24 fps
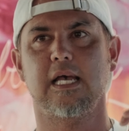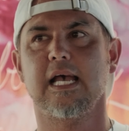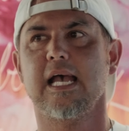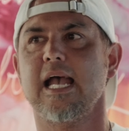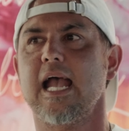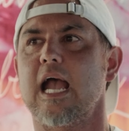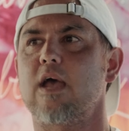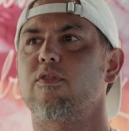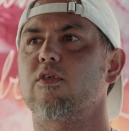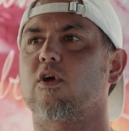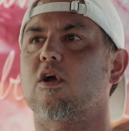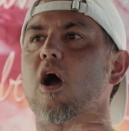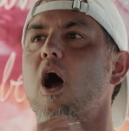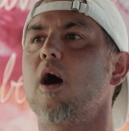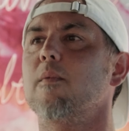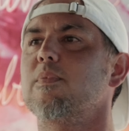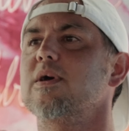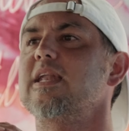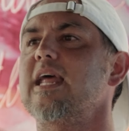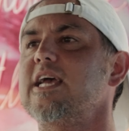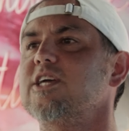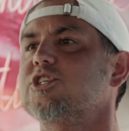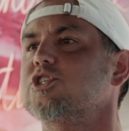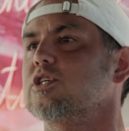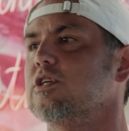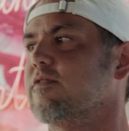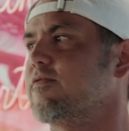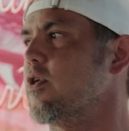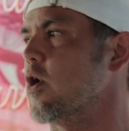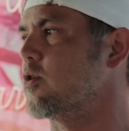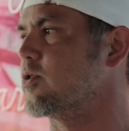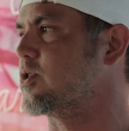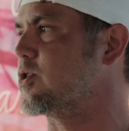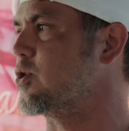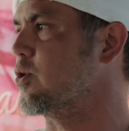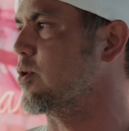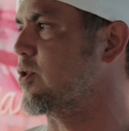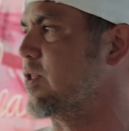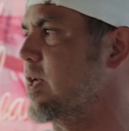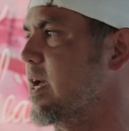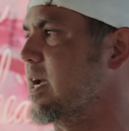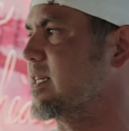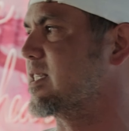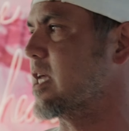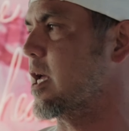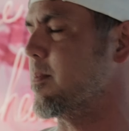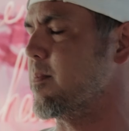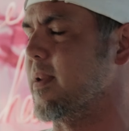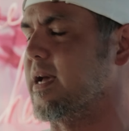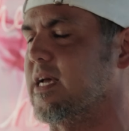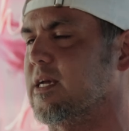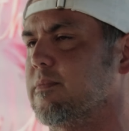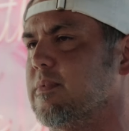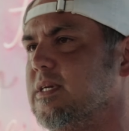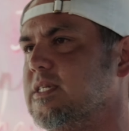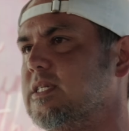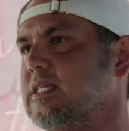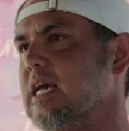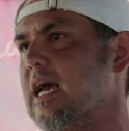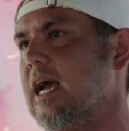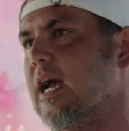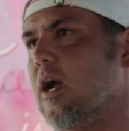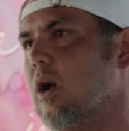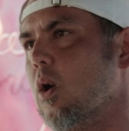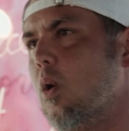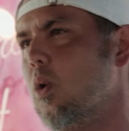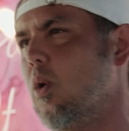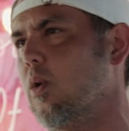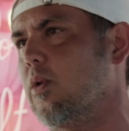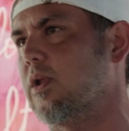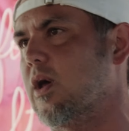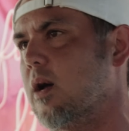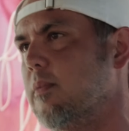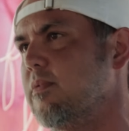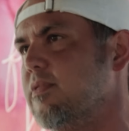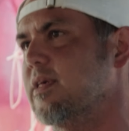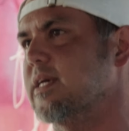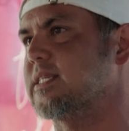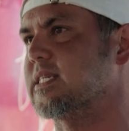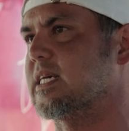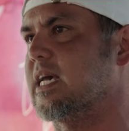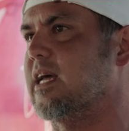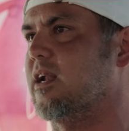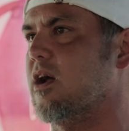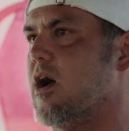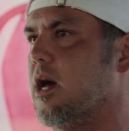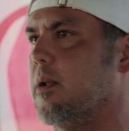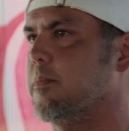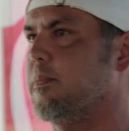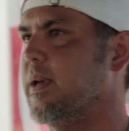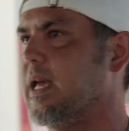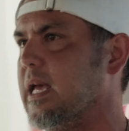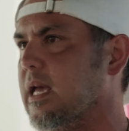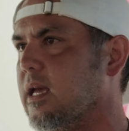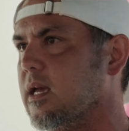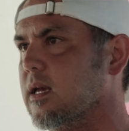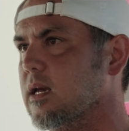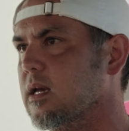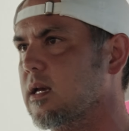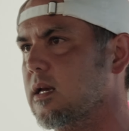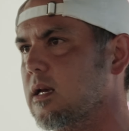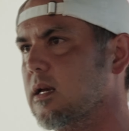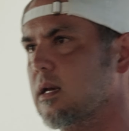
And the combination of those two things that make me say, hold up, this cannot be.